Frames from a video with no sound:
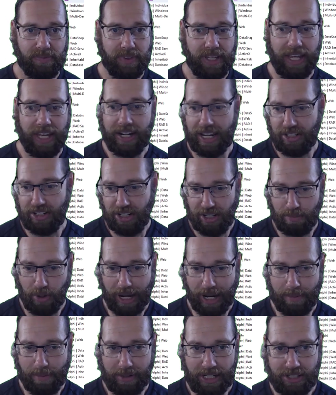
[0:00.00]
actually you can
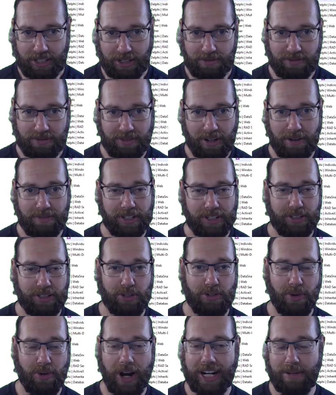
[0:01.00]
bring up a list of
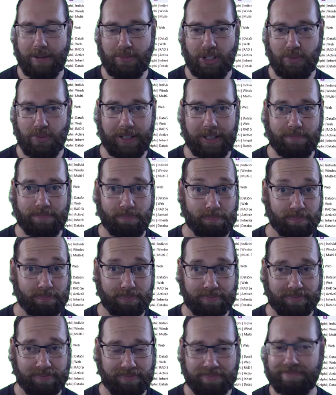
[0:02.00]
to-do items as well,
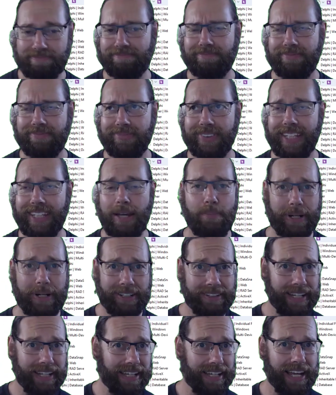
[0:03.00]
but
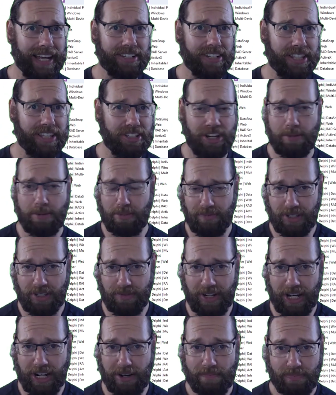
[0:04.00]
outside the scope of this
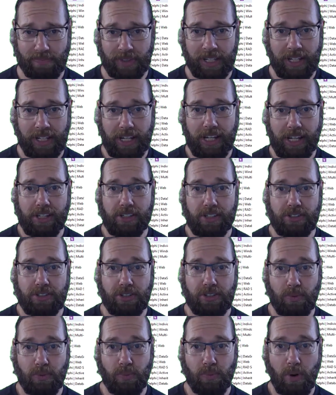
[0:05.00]
video.
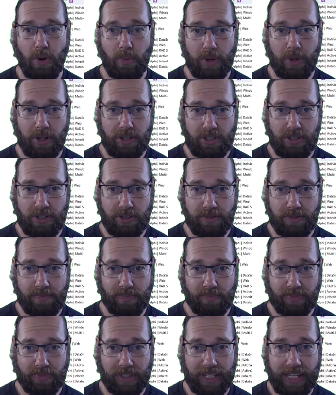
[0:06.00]
So what we're going to do
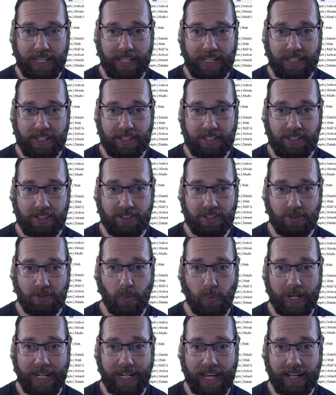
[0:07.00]
is
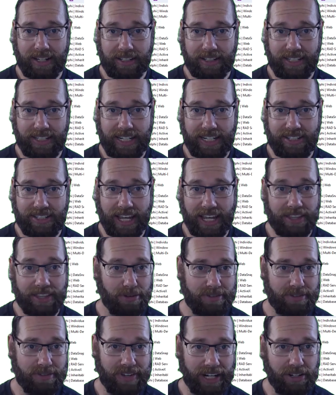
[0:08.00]
we now need to get
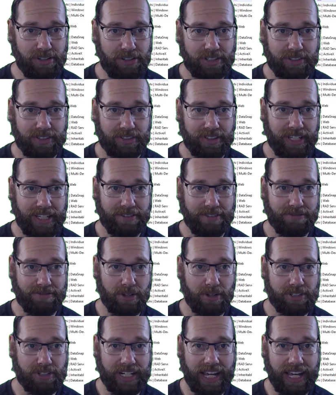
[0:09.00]
three values, the
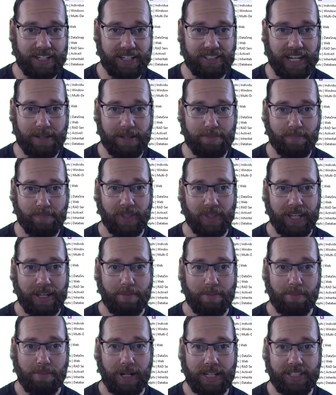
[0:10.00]
first and last name
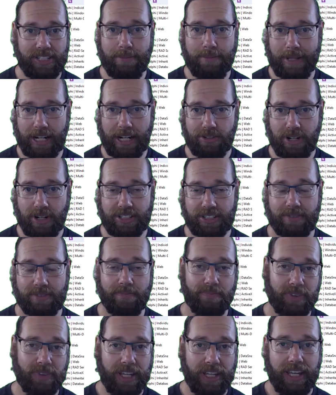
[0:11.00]
plus email address.
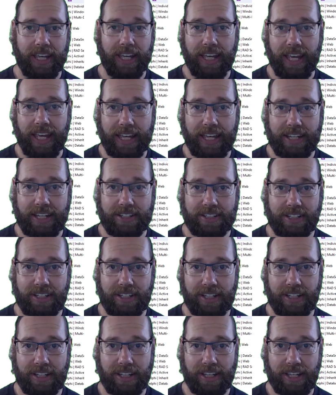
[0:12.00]
And
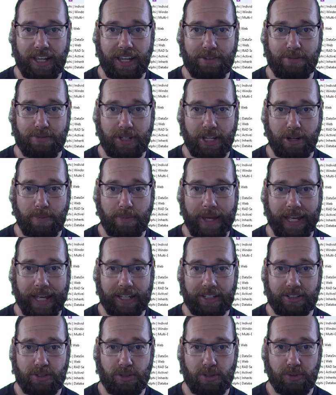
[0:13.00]
if we go
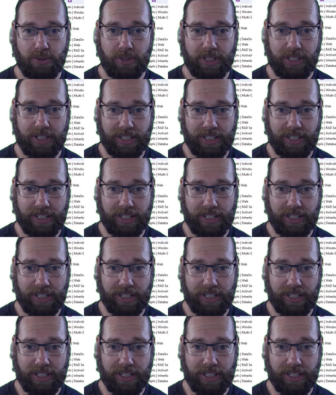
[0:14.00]
back to